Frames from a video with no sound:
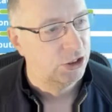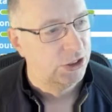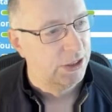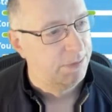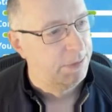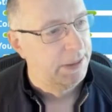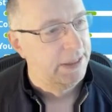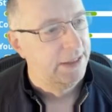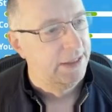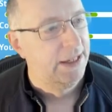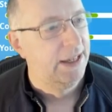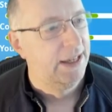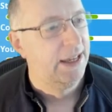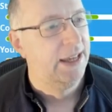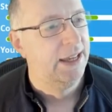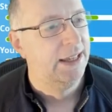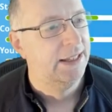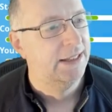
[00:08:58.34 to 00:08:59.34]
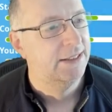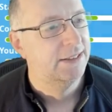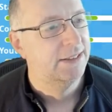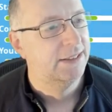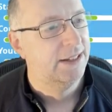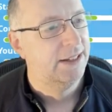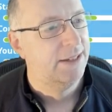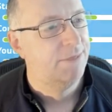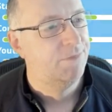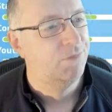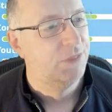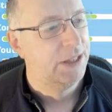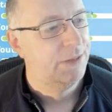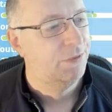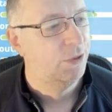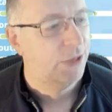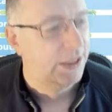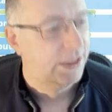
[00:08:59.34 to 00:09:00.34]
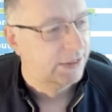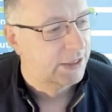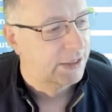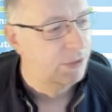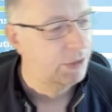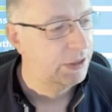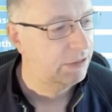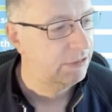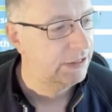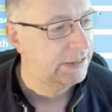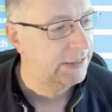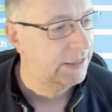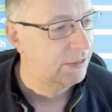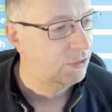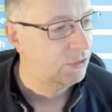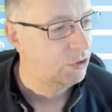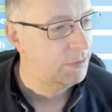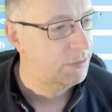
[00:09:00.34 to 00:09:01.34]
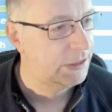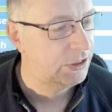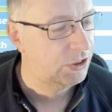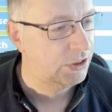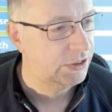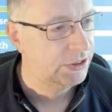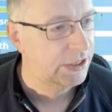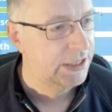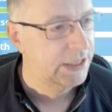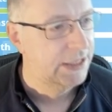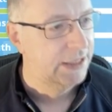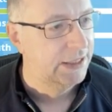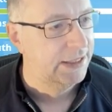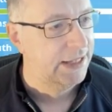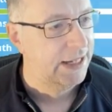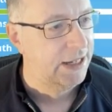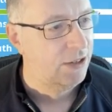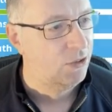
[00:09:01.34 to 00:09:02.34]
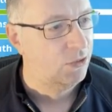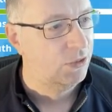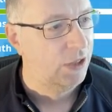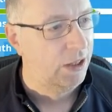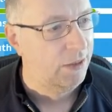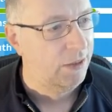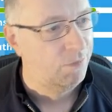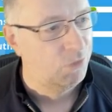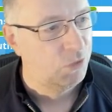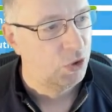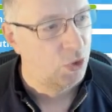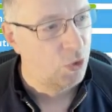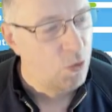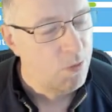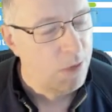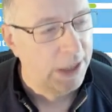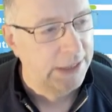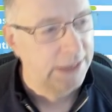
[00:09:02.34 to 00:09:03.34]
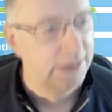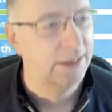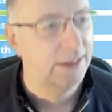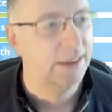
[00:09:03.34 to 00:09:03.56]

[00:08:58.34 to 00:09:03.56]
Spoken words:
of shipping, and therefore that's going to increase CO2 emissions. Now, you might